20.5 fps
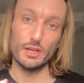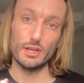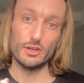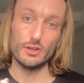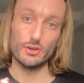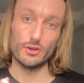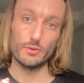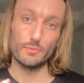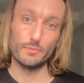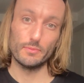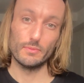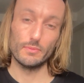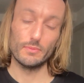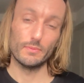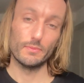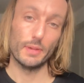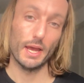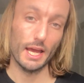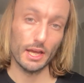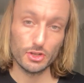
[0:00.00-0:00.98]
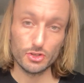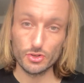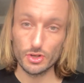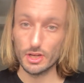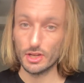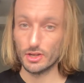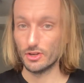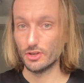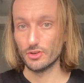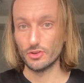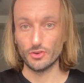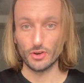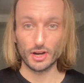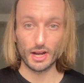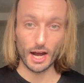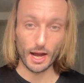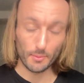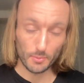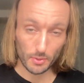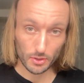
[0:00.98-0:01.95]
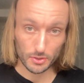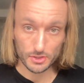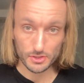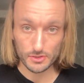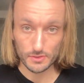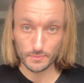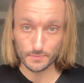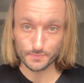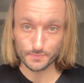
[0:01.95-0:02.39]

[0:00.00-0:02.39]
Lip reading: in your pantry and in your cupboards,